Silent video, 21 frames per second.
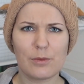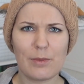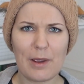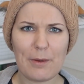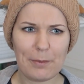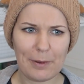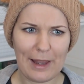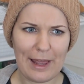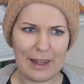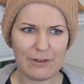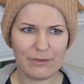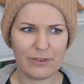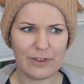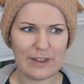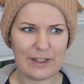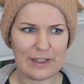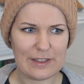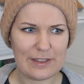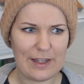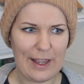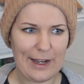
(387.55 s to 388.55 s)
my plan for
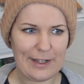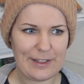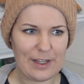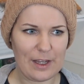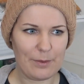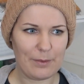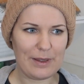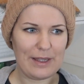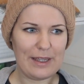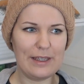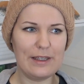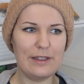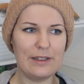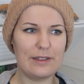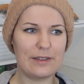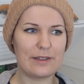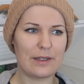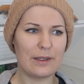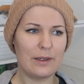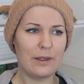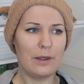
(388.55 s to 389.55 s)
this setup
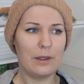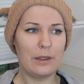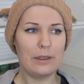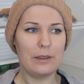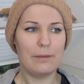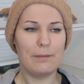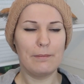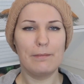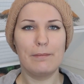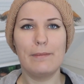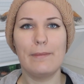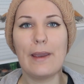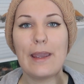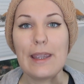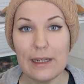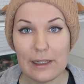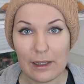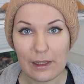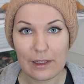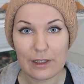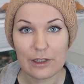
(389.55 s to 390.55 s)
is
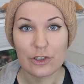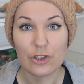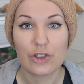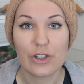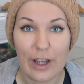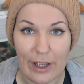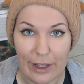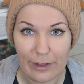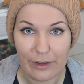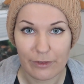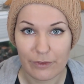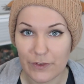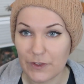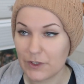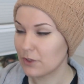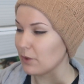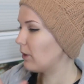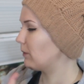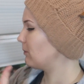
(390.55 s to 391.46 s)
mainly shelves. So